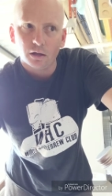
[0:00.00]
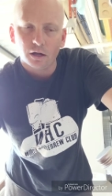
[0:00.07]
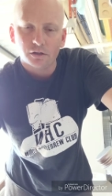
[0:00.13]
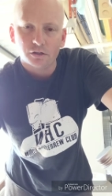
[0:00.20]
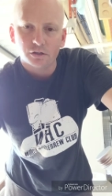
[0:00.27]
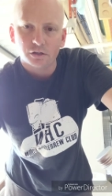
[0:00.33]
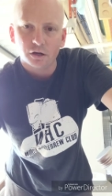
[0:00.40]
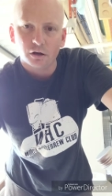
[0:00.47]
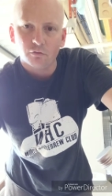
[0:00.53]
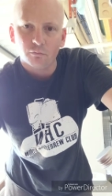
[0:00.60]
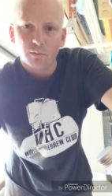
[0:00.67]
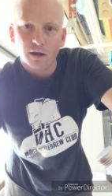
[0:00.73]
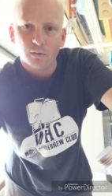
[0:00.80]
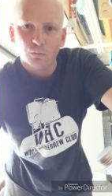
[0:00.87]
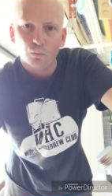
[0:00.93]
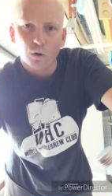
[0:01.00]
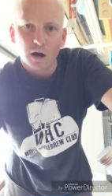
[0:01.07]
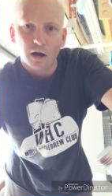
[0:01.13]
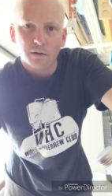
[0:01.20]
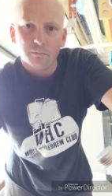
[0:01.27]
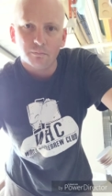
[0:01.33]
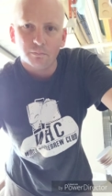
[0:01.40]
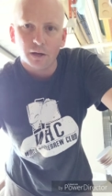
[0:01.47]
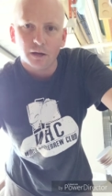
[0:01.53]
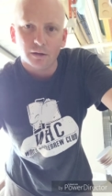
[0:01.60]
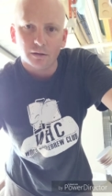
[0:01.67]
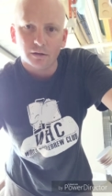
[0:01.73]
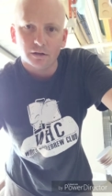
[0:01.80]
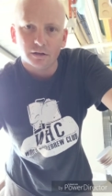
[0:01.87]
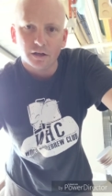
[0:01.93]
Actually, no, I've made one, but
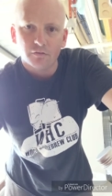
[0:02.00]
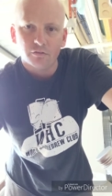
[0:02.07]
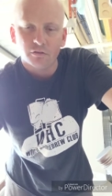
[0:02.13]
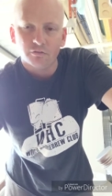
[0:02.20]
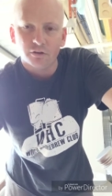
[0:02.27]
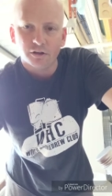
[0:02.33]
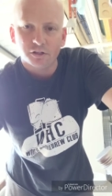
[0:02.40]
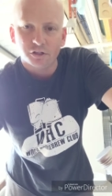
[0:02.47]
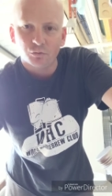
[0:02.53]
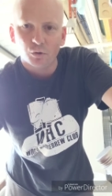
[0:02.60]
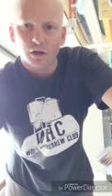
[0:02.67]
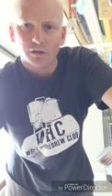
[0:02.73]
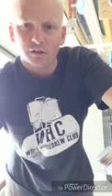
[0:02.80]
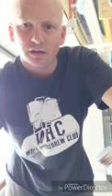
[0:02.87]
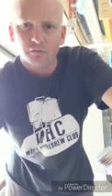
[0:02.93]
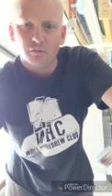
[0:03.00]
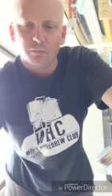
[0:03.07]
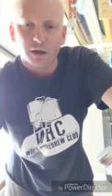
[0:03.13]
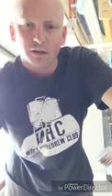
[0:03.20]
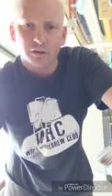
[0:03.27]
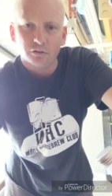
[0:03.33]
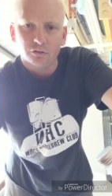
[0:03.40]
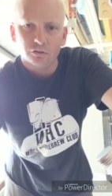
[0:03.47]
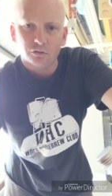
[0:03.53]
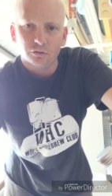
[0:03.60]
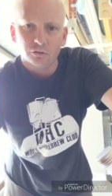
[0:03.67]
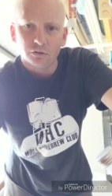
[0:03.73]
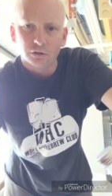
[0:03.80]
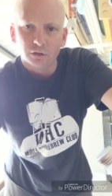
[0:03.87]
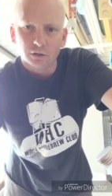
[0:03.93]
it never eventuated. Never made it
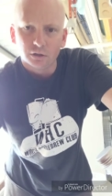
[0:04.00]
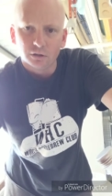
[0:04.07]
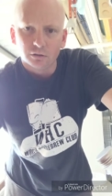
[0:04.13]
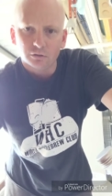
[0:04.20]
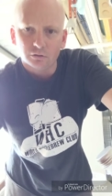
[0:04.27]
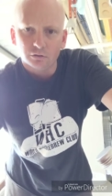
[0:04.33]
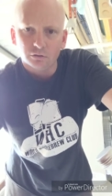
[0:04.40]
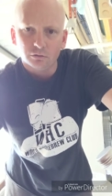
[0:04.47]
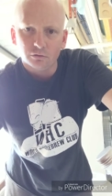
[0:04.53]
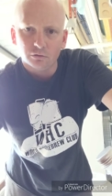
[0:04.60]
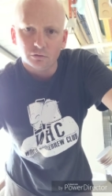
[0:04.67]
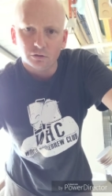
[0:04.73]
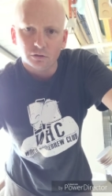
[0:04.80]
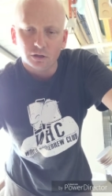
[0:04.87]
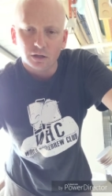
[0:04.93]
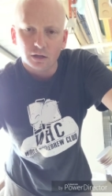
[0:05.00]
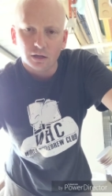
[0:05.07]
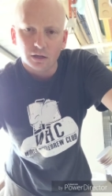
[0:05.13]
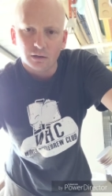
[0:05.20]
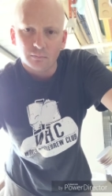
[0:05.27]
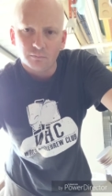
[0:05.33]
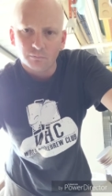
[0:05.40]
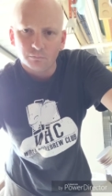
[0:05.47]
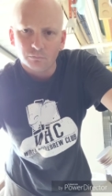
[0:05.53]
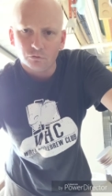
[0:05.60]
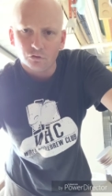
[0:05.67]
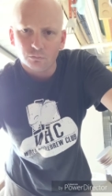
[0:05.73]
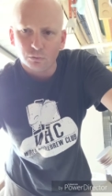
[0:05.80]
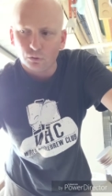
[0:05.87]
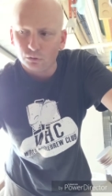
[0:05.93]
to
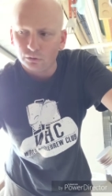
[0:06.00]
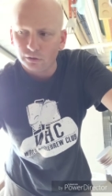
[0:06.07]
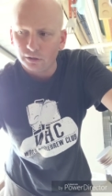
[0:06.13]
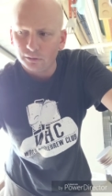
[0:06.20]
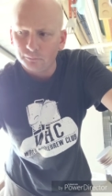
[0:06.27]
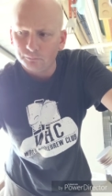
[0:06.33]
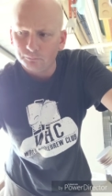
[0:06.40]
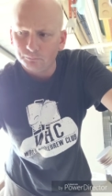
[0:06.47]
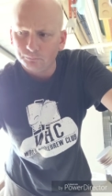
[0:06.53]
bottling.